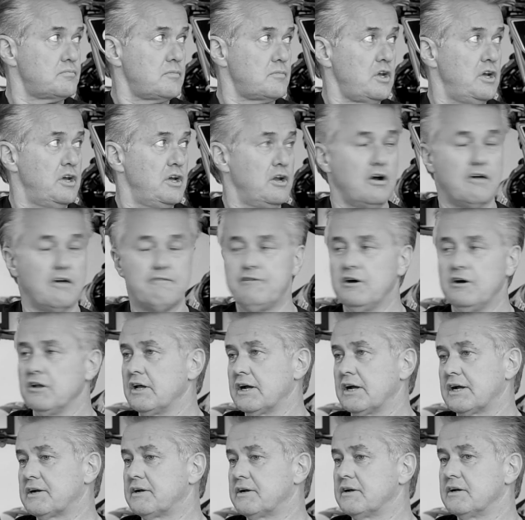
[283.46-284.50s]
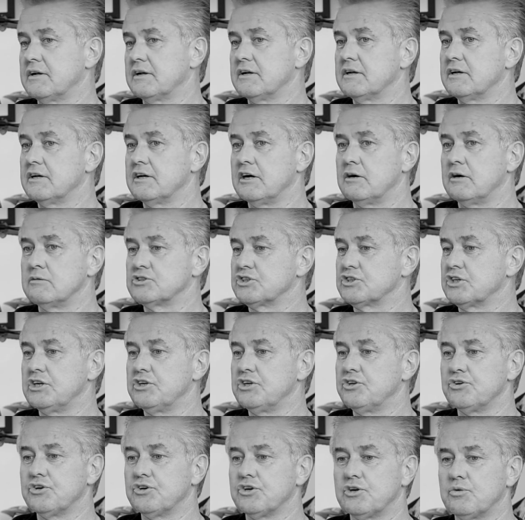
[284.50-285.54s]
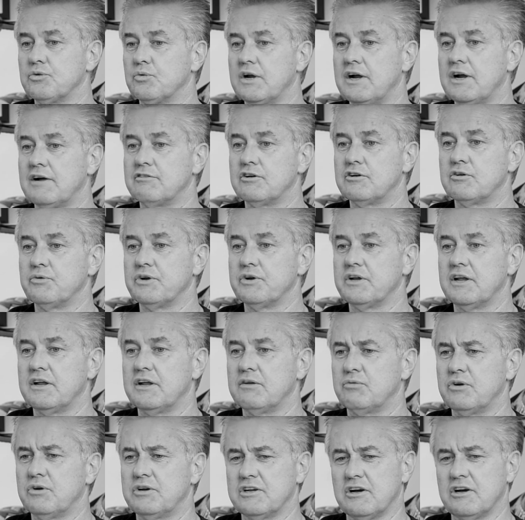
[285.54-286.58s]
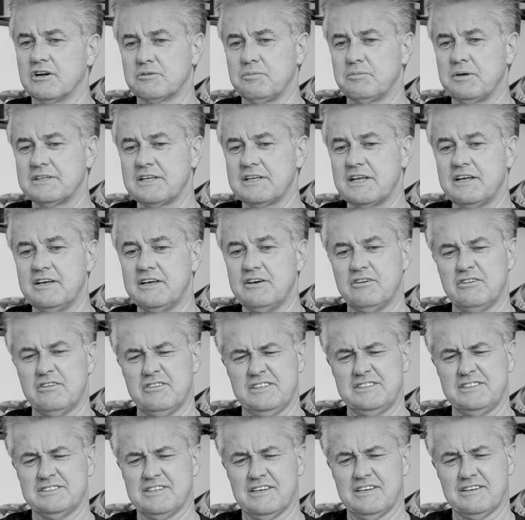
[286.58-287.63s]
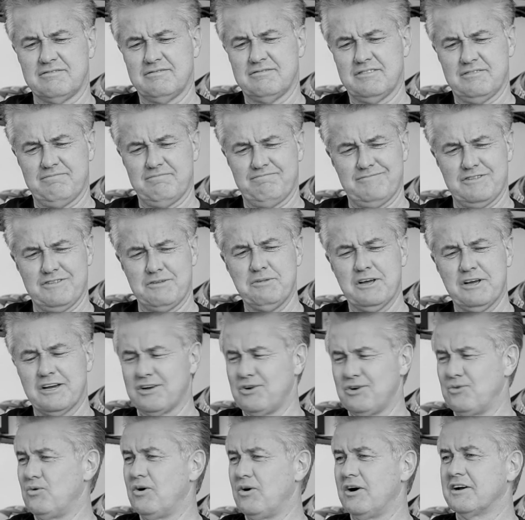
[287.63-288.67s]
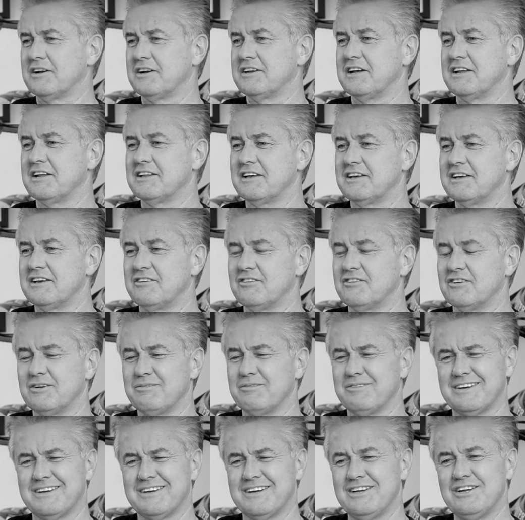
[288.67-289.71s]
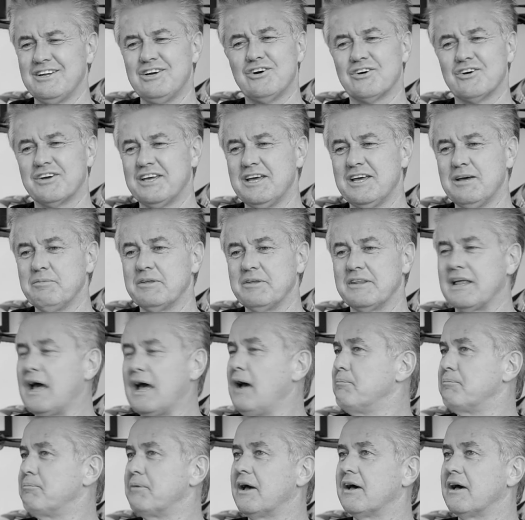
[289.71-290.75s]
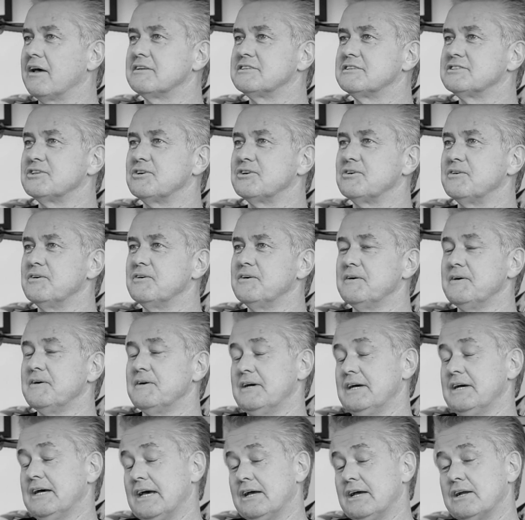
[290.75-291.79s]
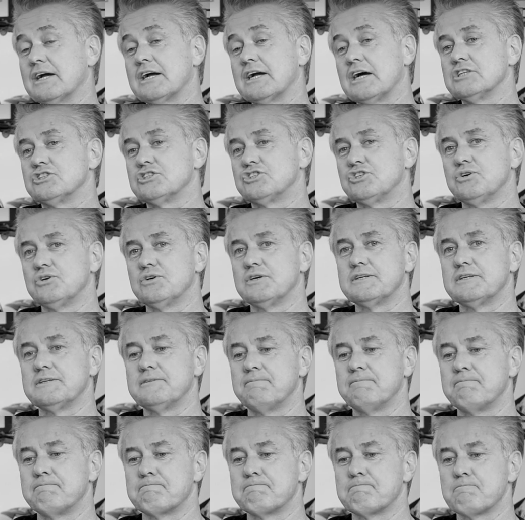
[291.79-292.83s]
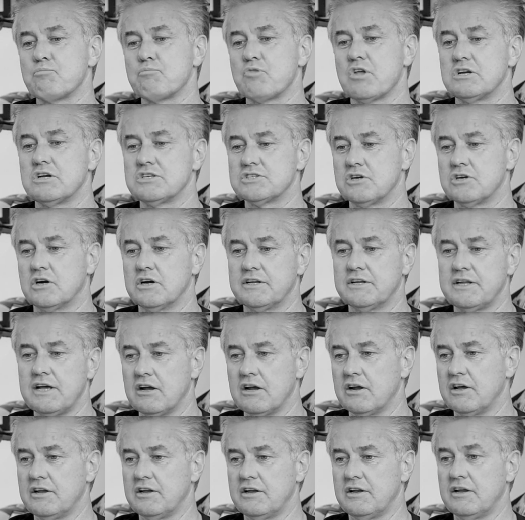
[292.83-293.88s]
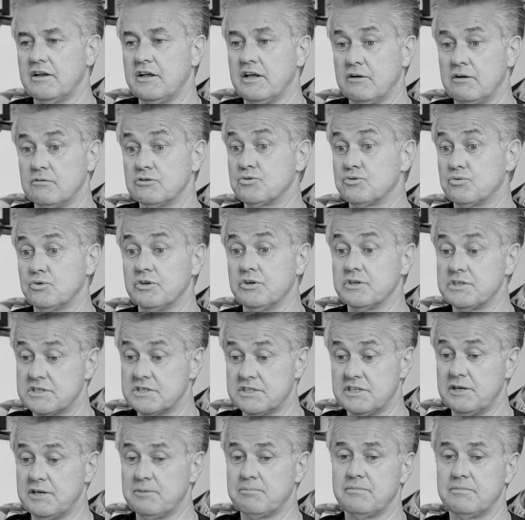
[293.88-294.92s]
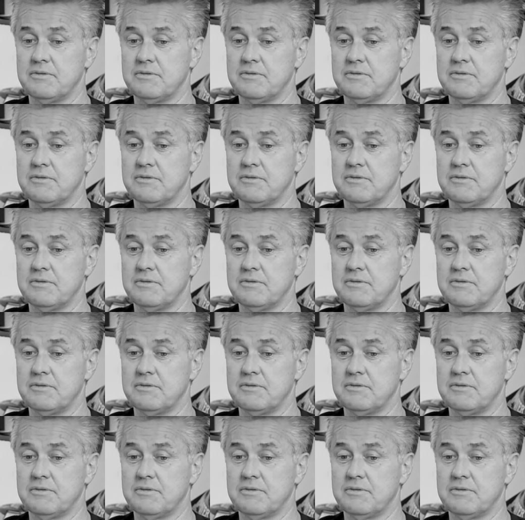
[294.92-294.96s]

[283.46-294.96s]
I felt like I was going to do good or whatever, and we talked about that hill, and he's like, I'm not going to walk it down that hill. And I'm like, I know, it can't be that bad. So, and I got to it and started down it, and it was really steep.